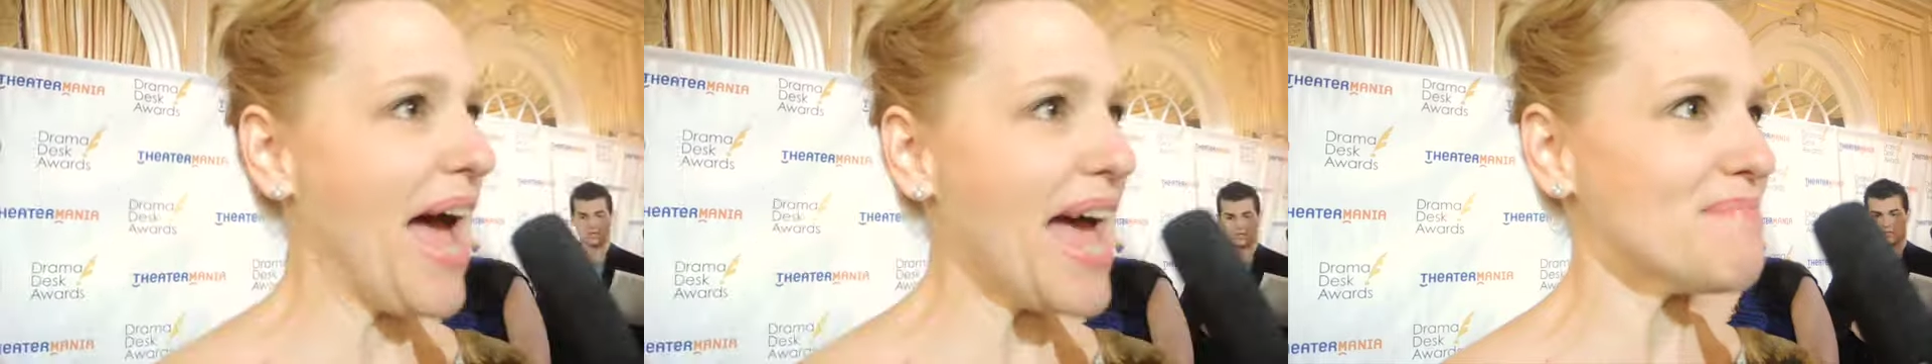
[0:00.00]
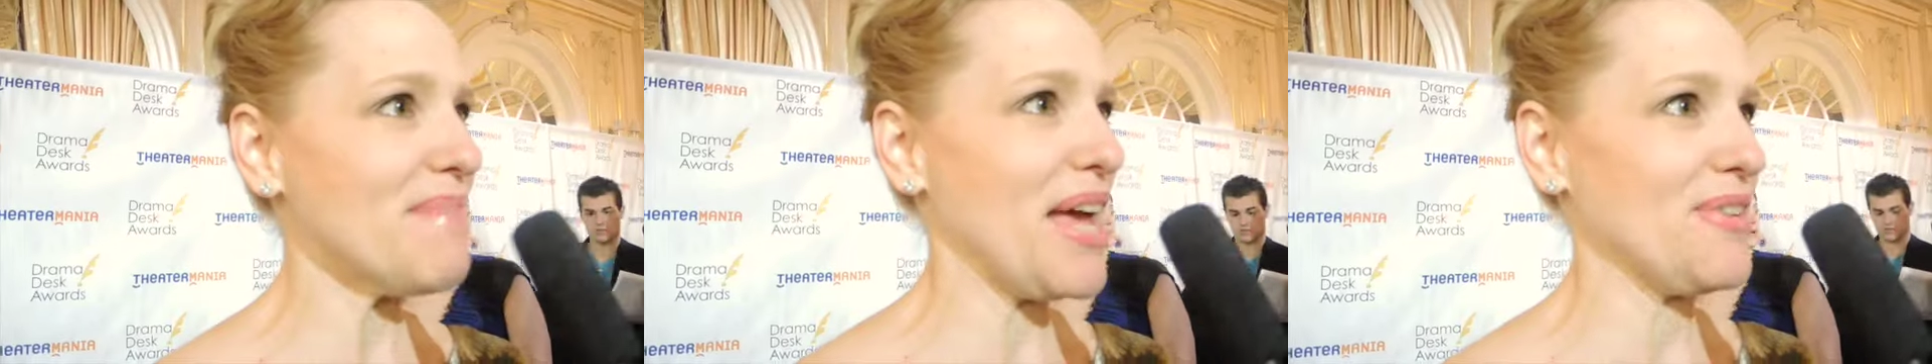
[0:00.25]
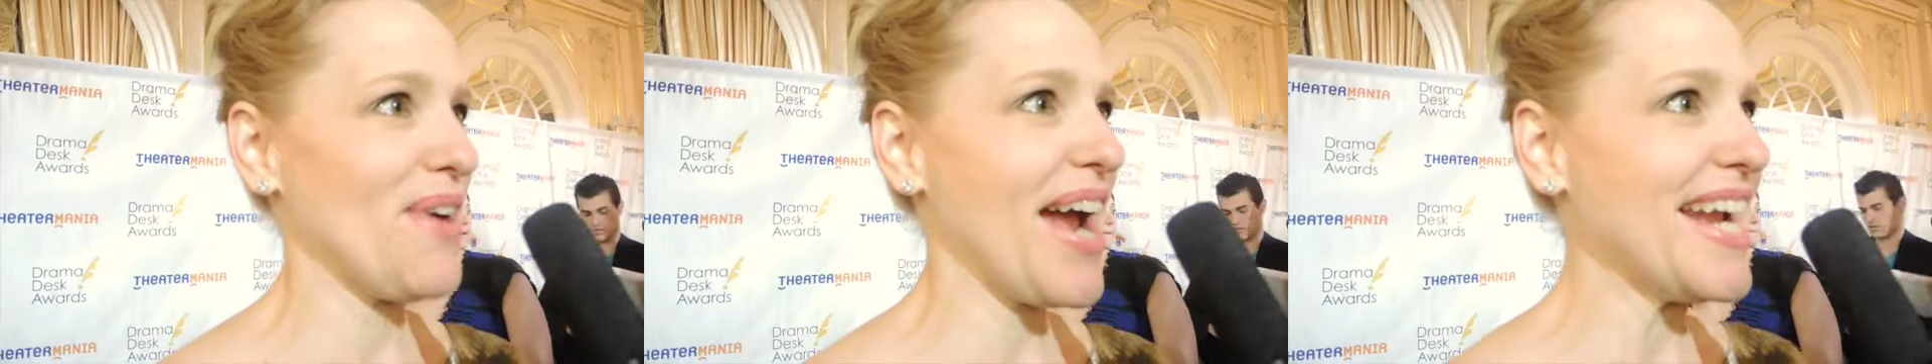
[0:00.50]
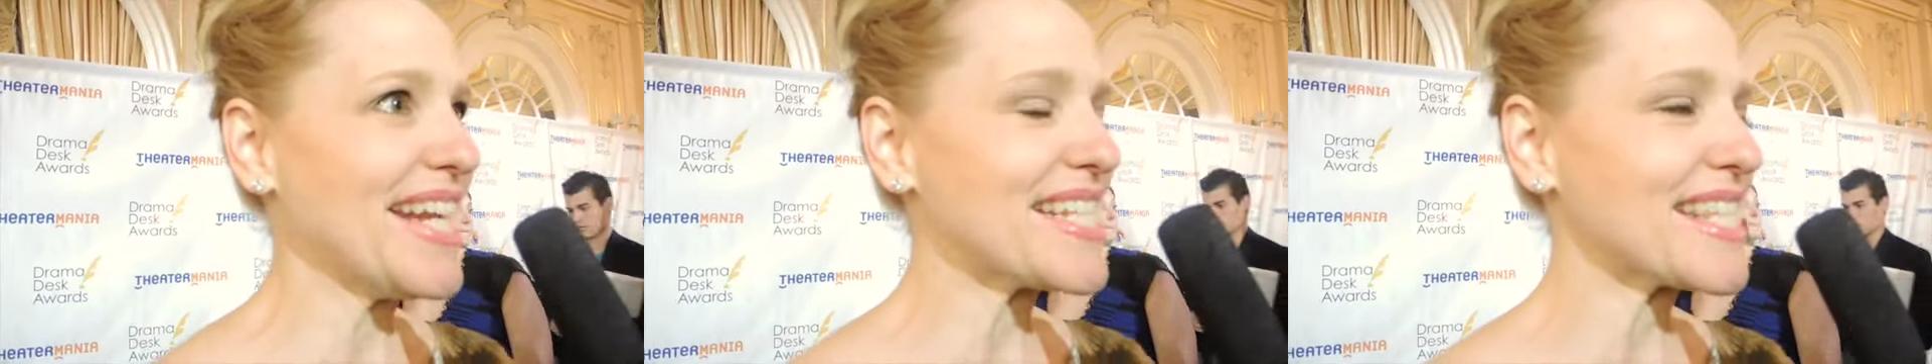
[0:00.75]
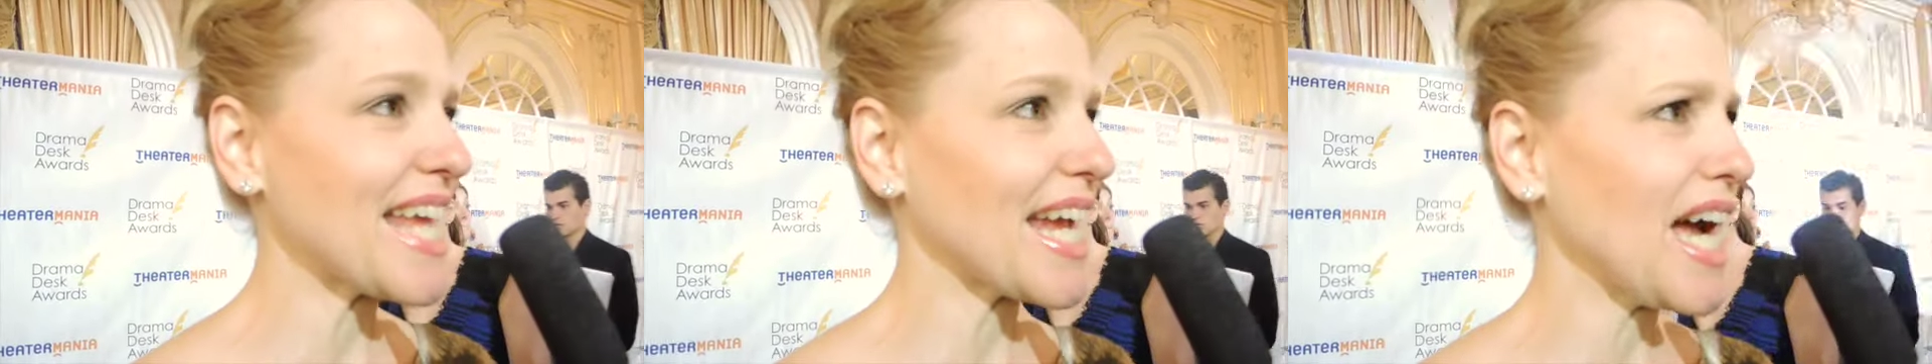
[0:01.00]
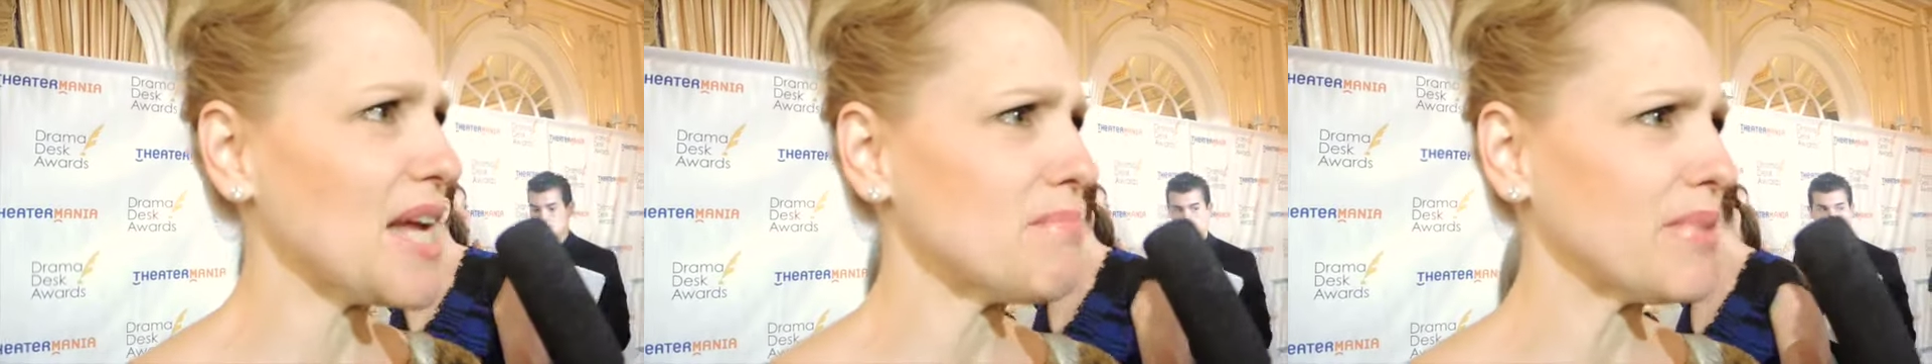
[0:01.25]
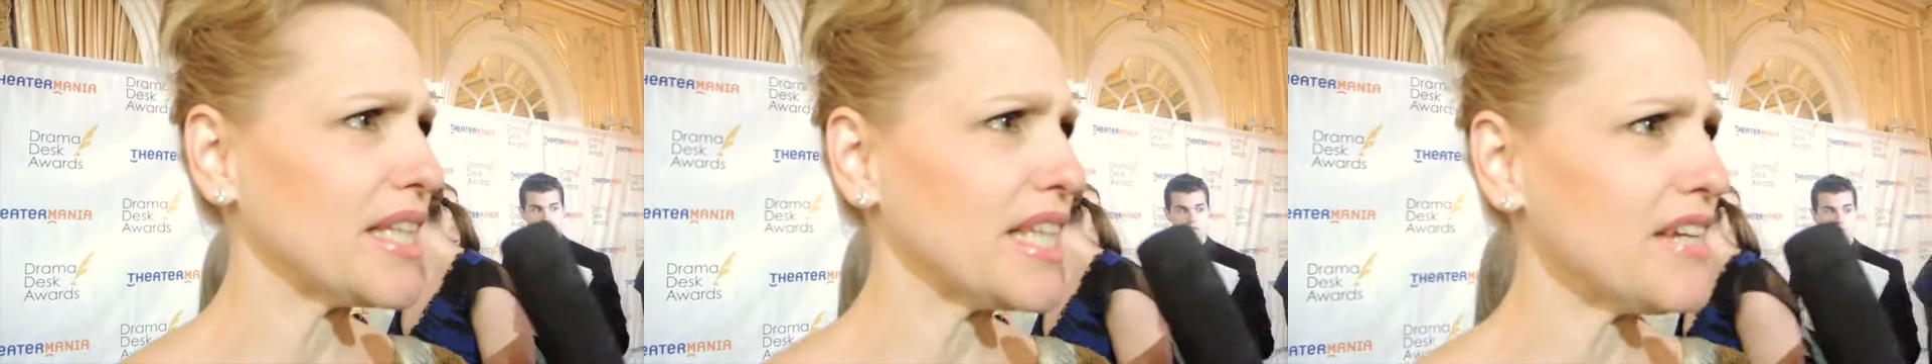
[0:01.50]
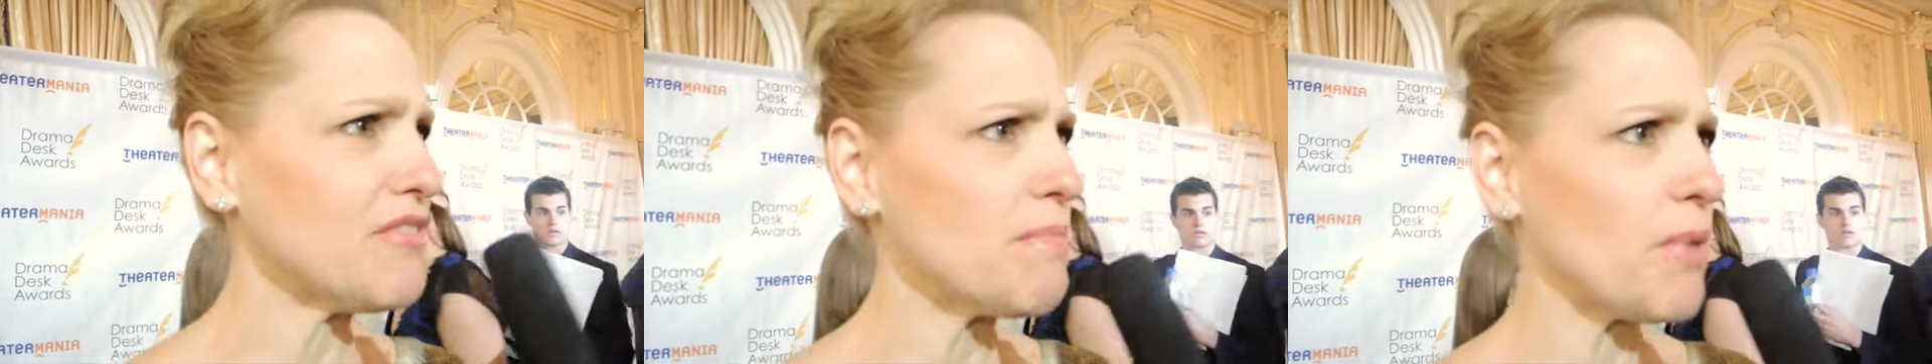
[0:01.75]
Mad Men, right? It's like
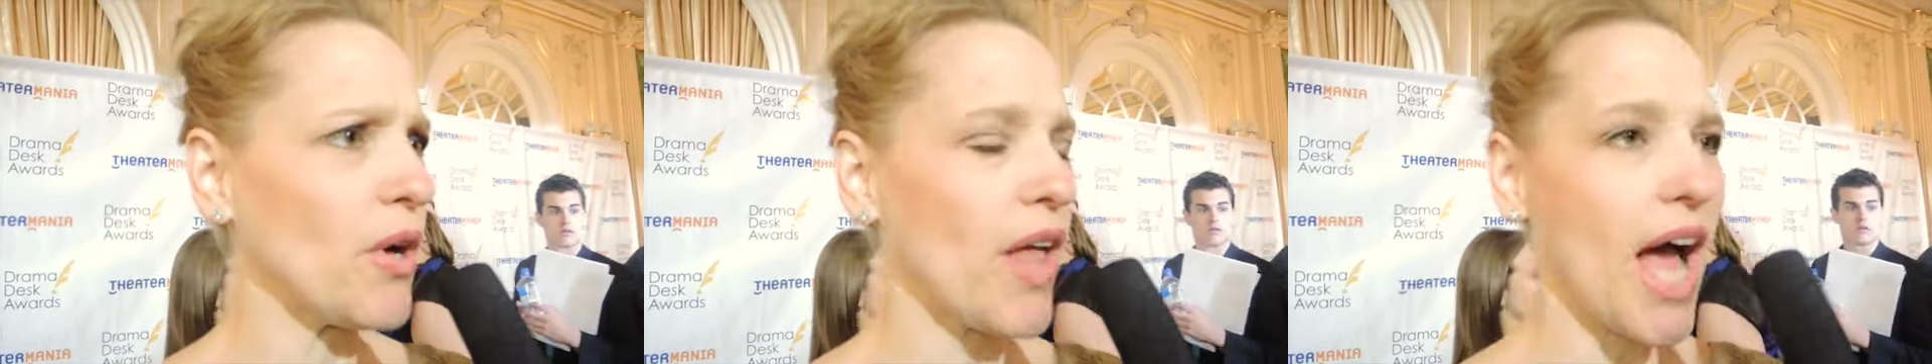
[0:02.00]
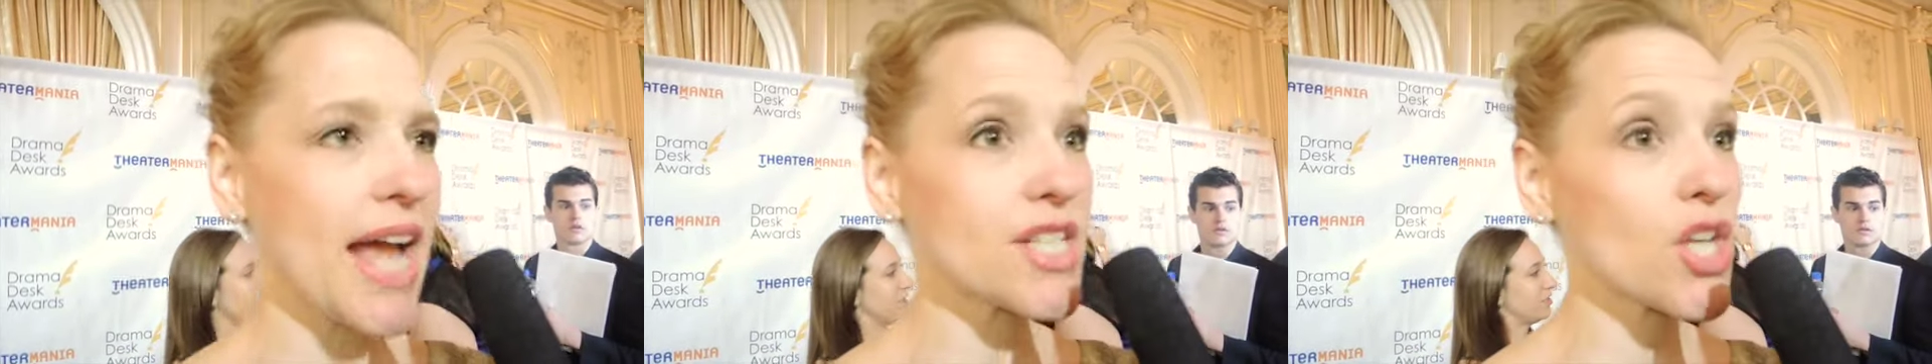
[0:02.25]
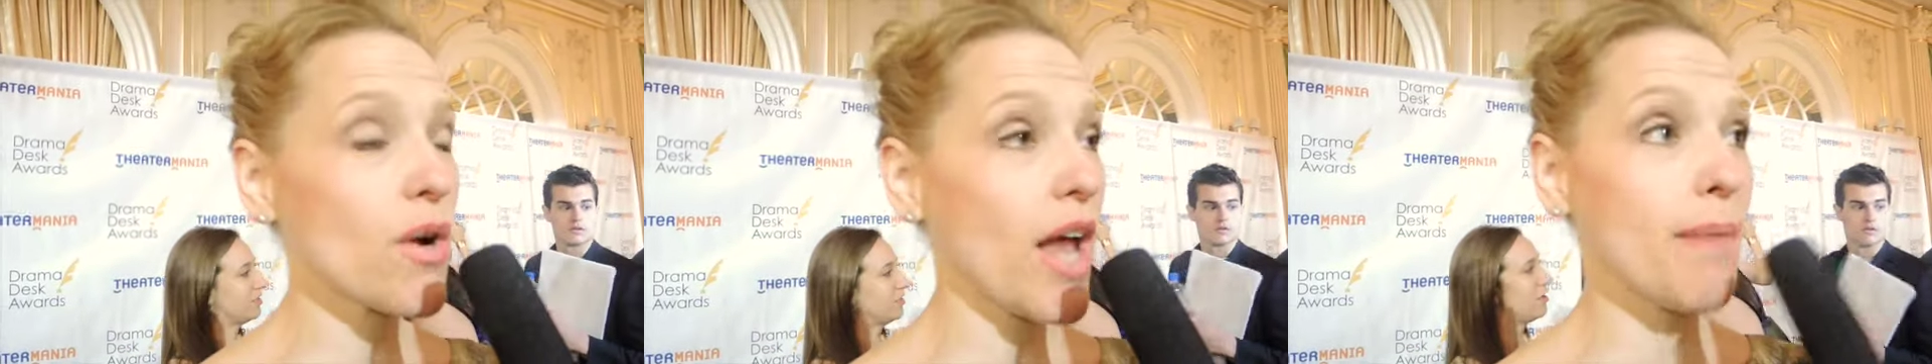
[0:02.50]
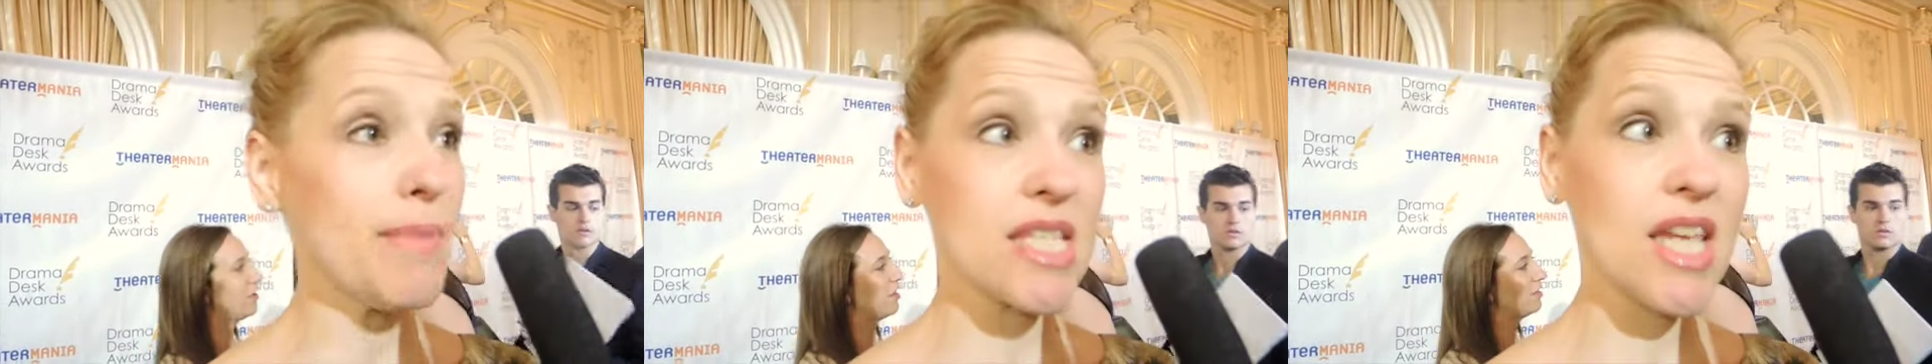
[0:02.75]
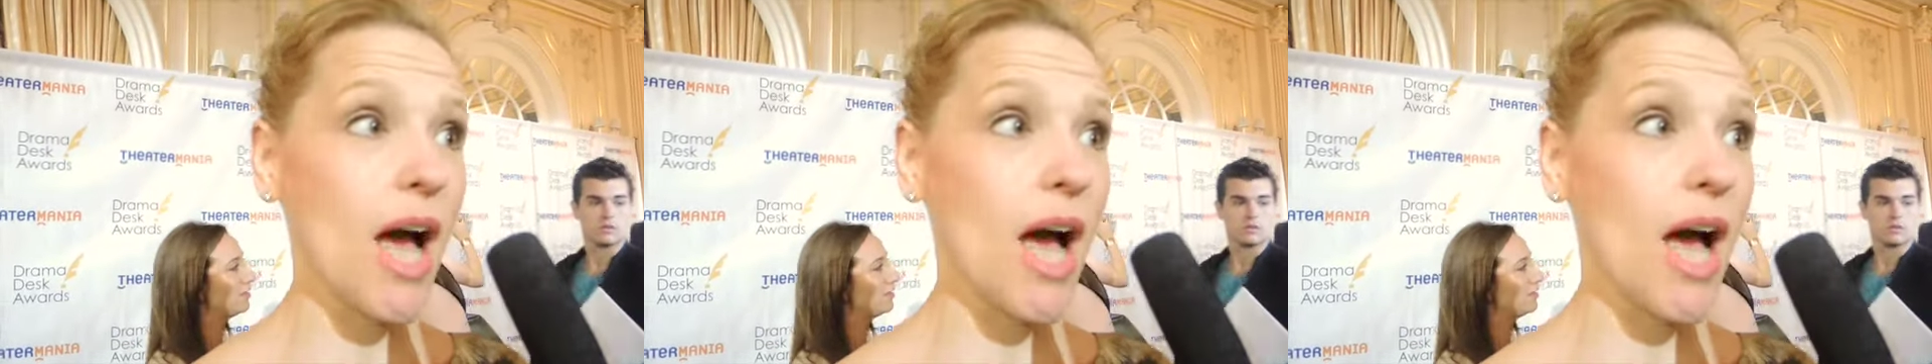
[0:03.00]
unbelievable. I don't. I'm a